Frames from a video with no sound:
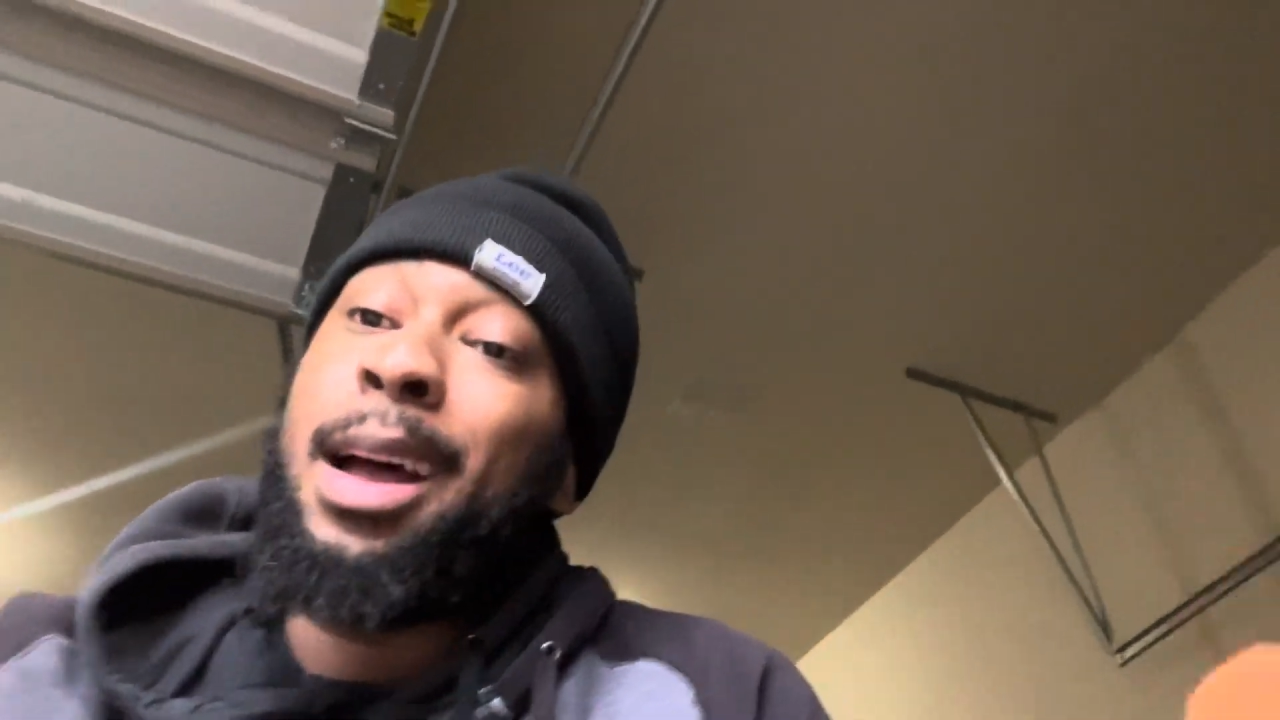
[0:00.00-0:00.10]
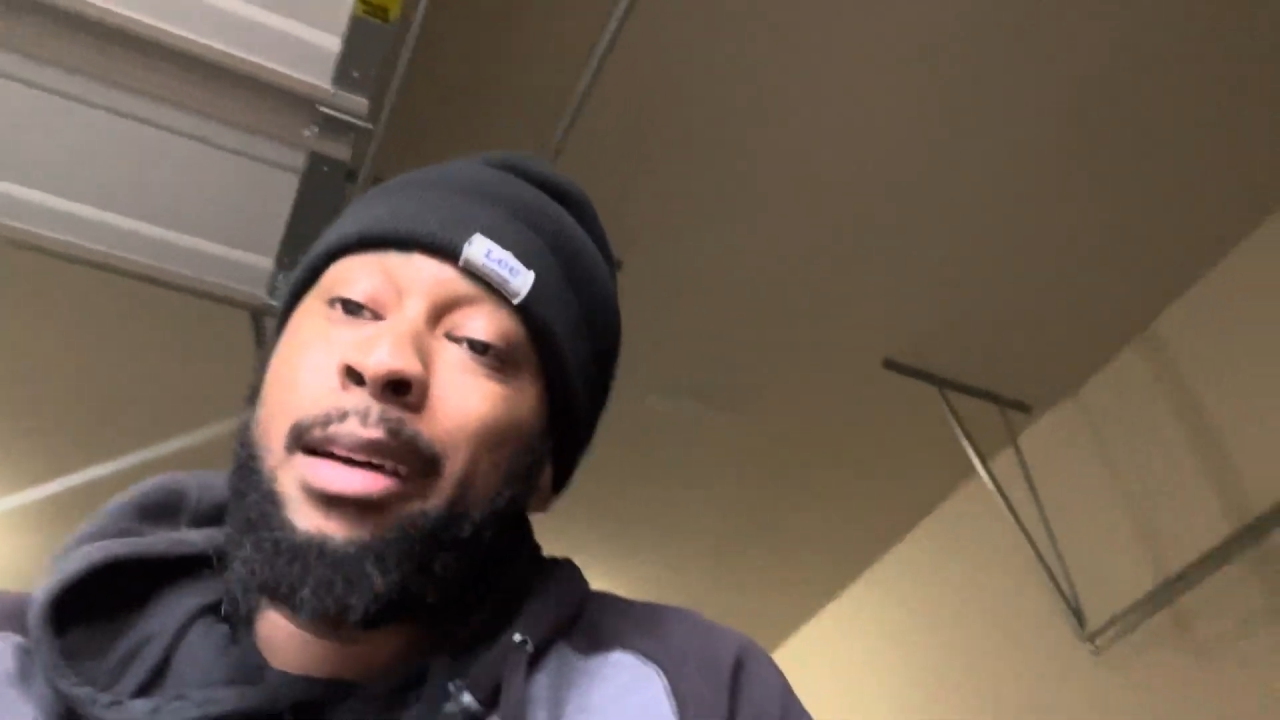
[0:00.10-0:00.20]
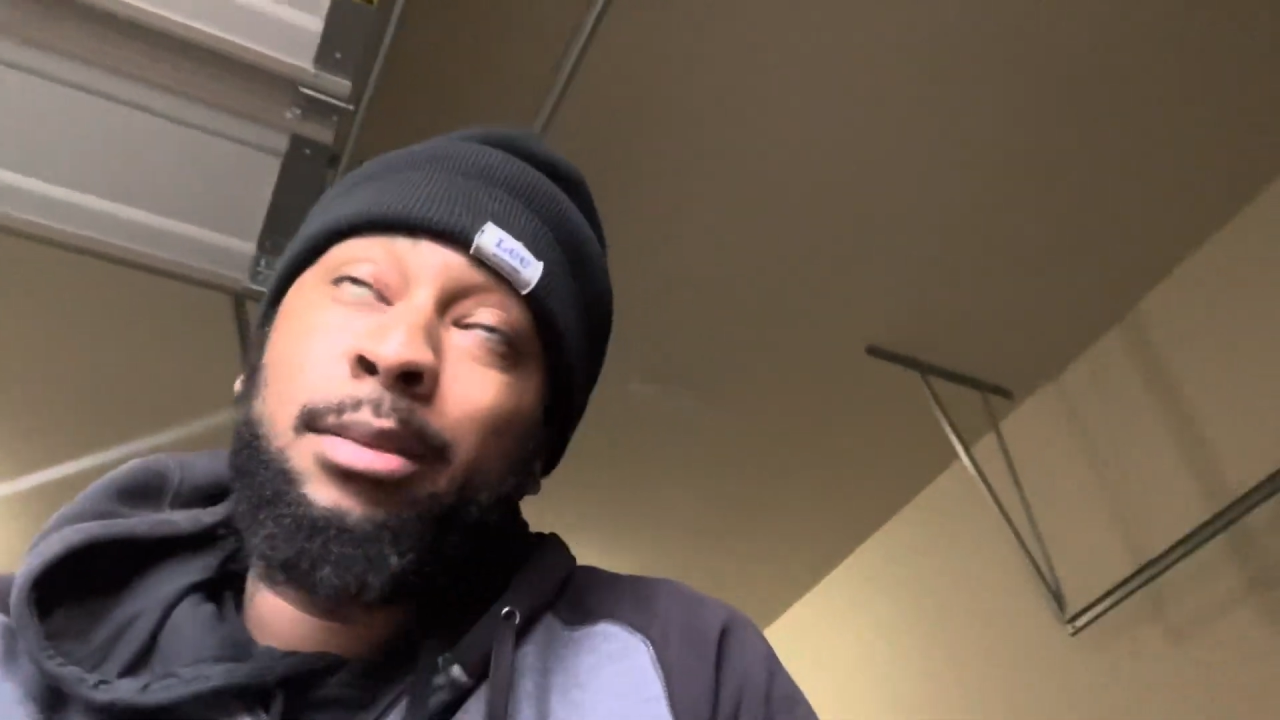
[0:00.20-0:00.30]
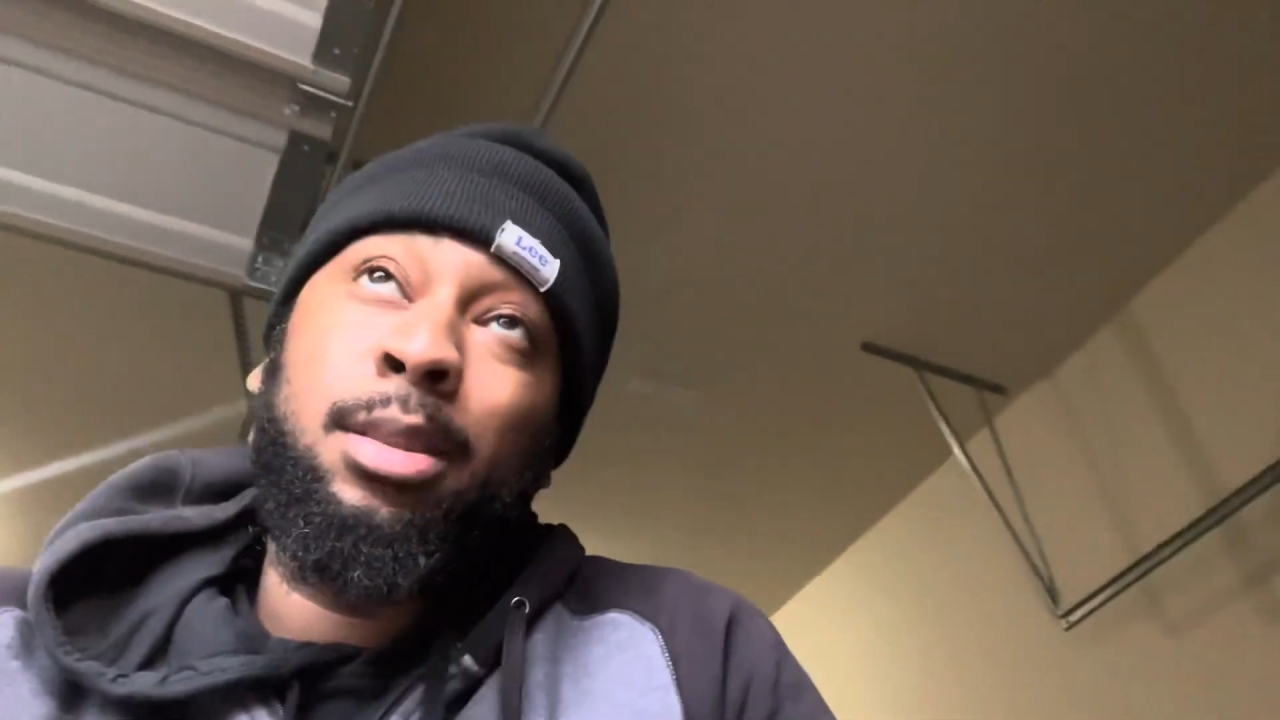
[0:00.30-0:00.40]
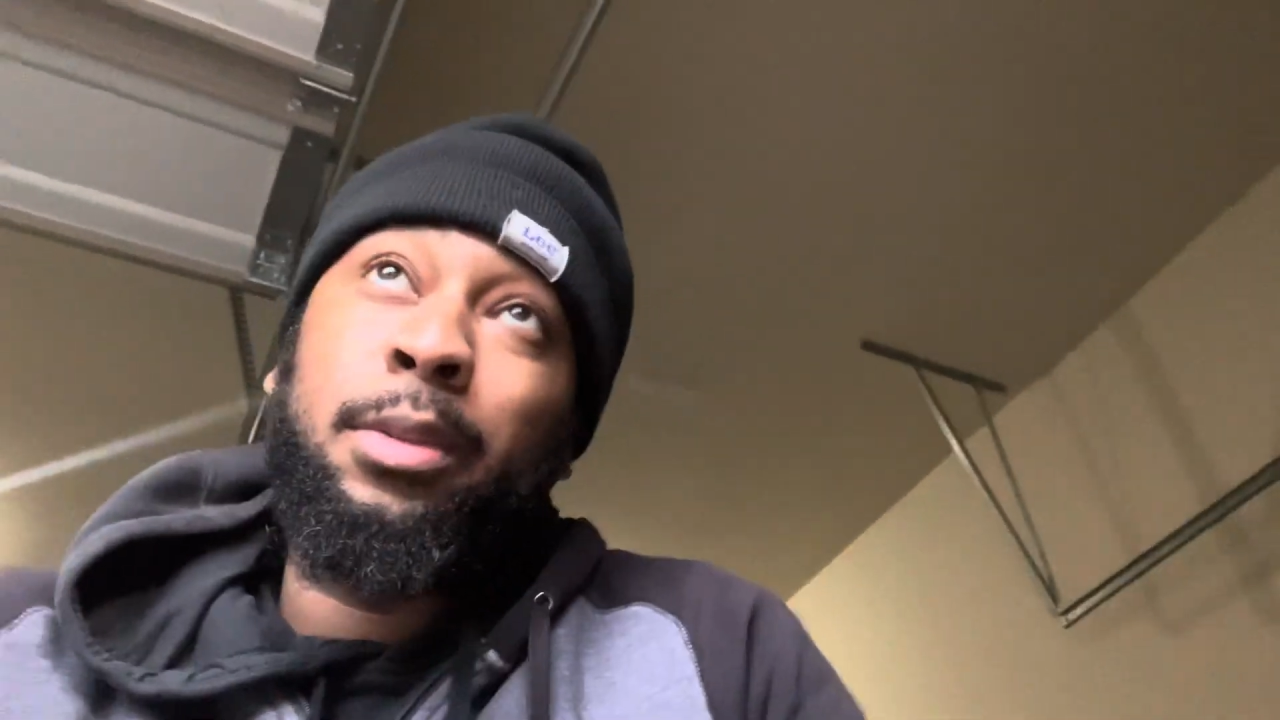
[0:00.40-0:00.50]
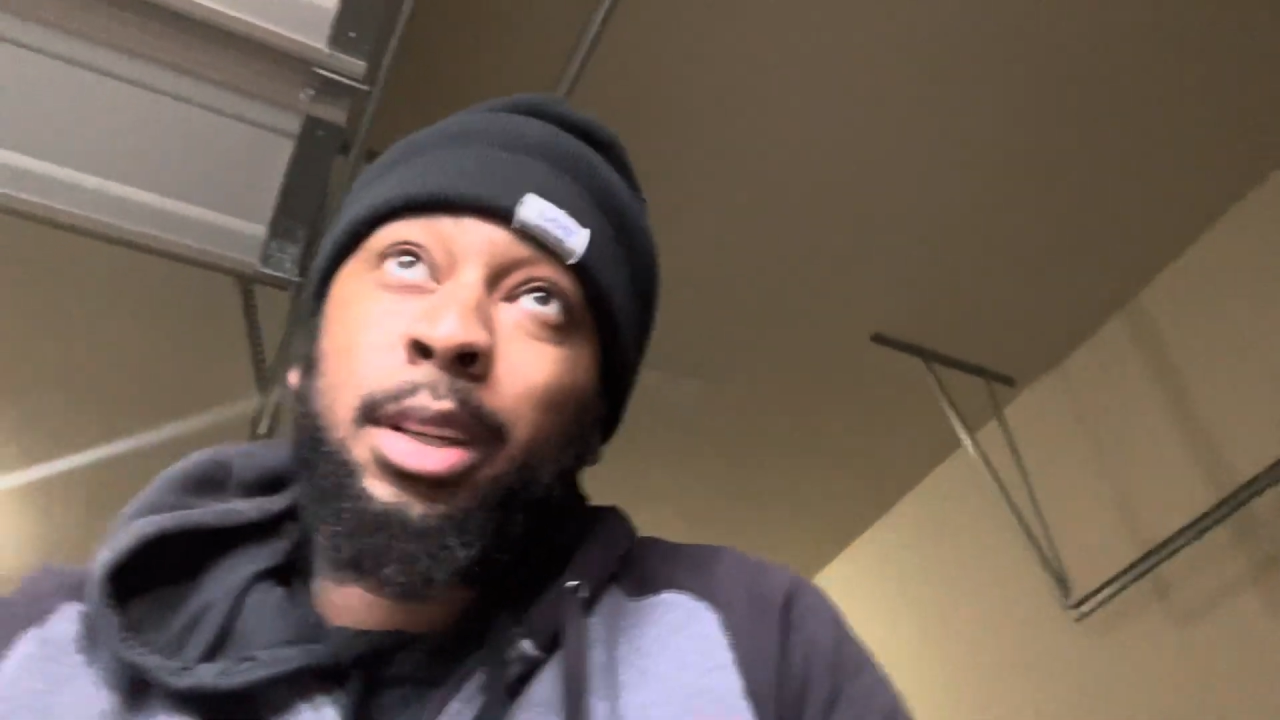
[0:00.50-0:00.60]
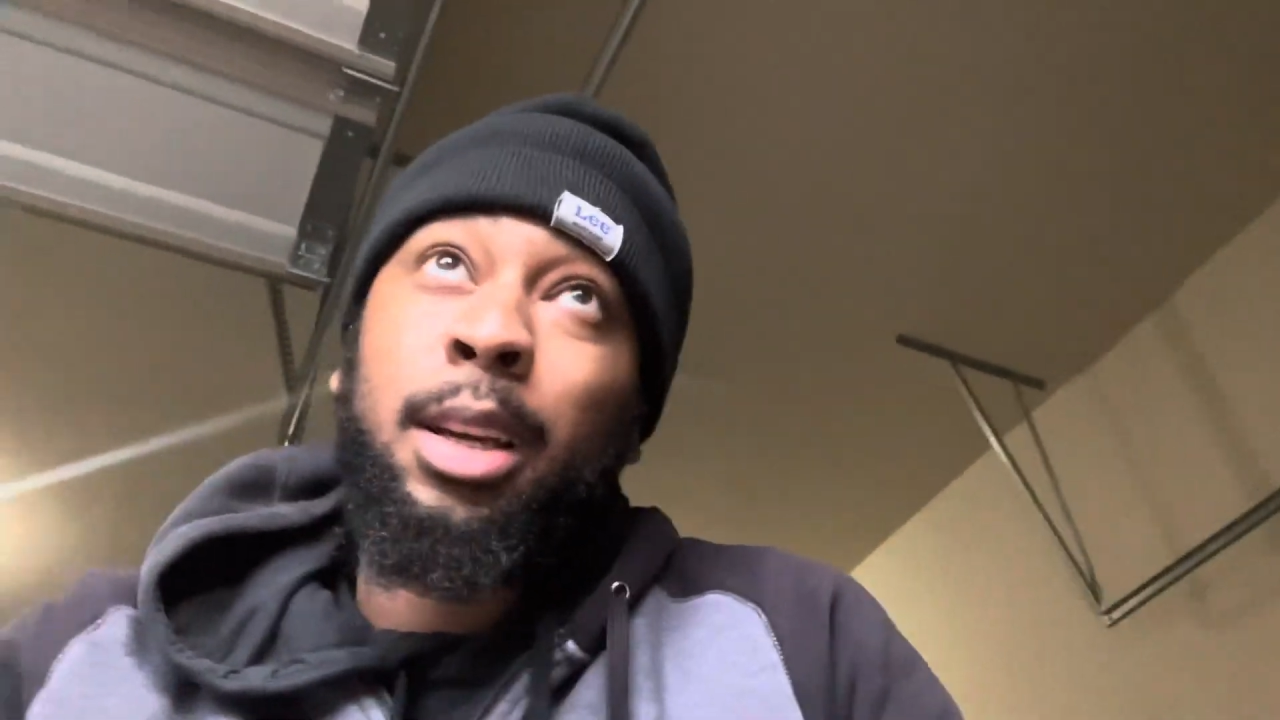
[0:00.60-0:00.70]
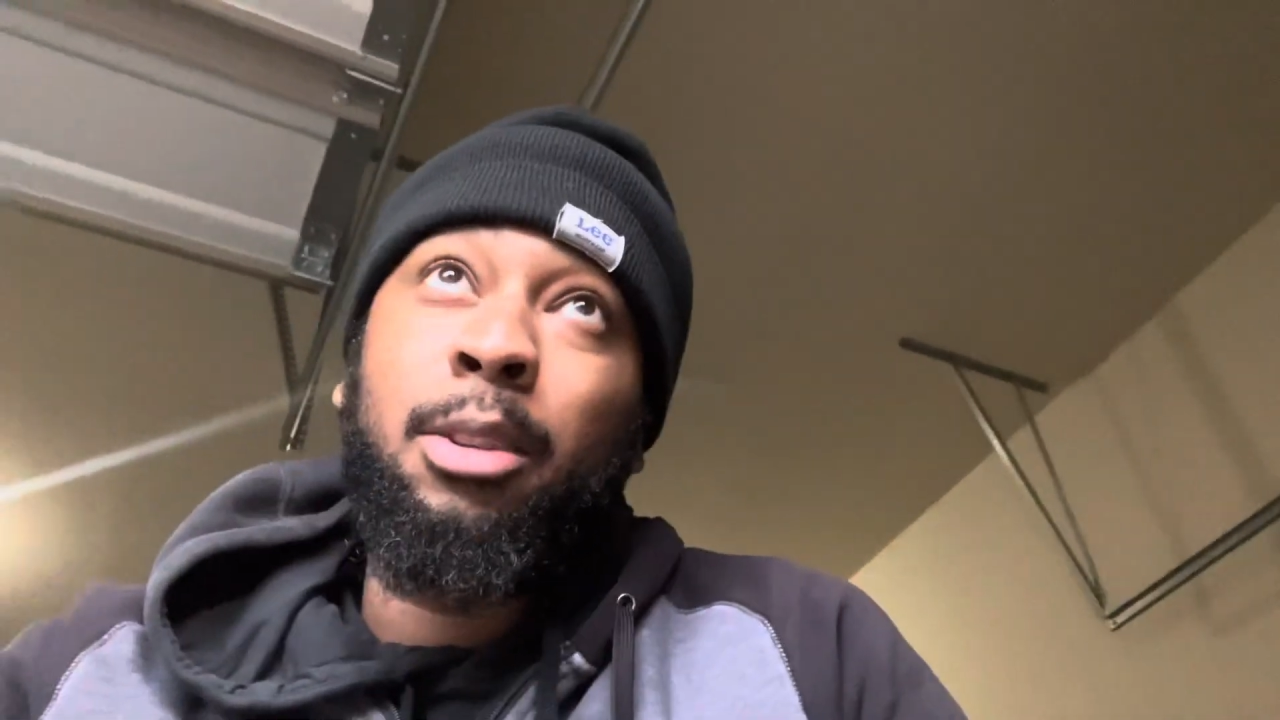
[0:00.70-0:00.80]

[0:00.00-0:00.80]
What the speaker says: I just felt like it